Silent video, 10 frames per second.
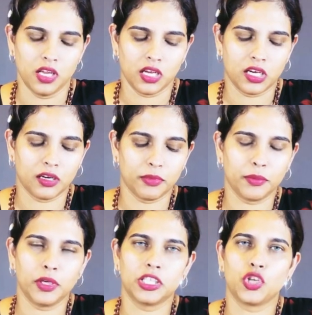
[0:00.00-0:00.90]
Karma
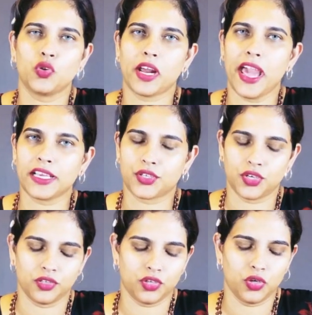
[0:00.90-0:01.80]
means your
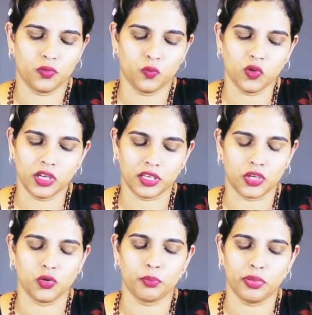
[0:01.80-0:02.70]
actions, your
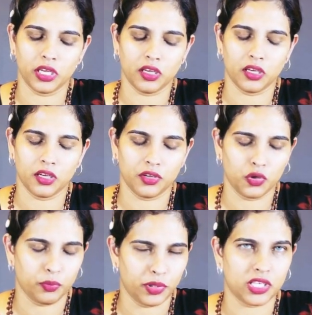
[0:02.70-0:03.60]
work,
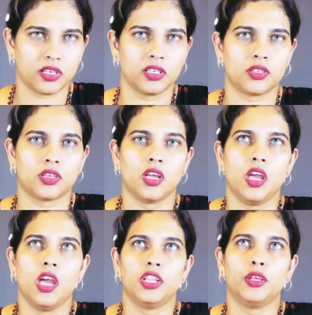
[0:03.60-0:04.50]
your business,
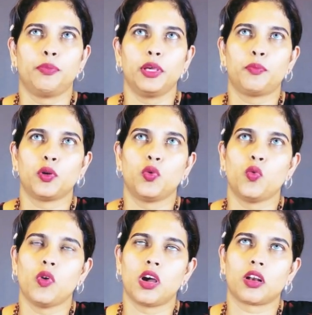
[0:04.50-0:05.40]
the people
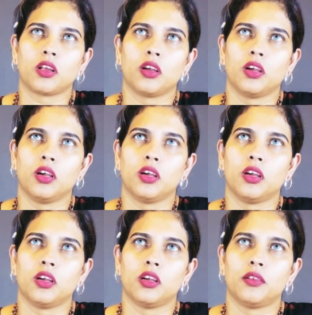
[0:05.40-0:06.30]
who
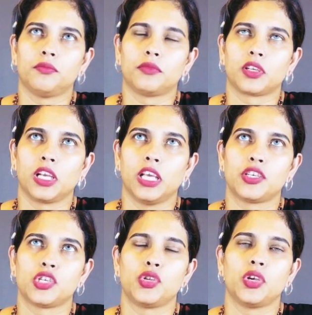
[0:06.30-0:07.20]
are
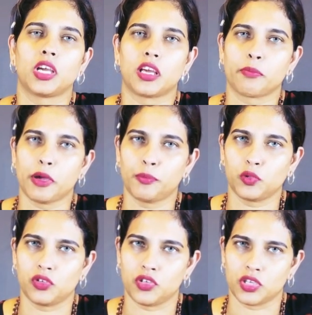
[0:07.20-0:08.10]
related to your karma
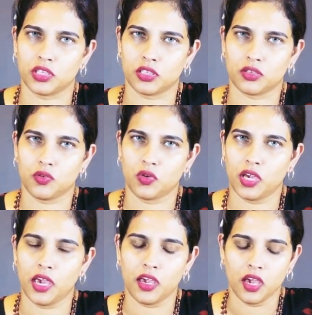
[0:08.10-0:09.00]
position.
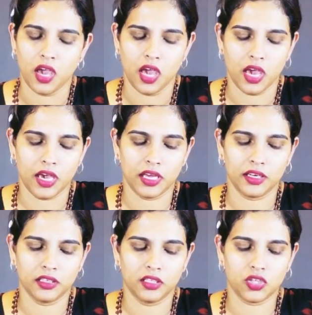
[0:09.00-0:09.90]
Okay,
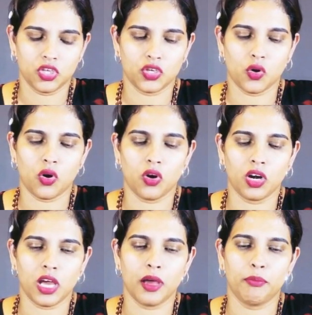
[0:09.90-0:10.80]
and this is
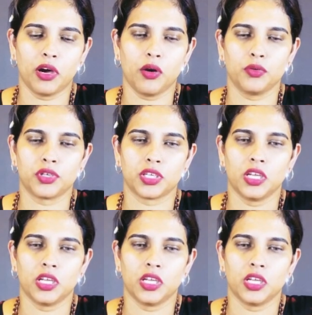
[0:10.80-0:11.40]
all about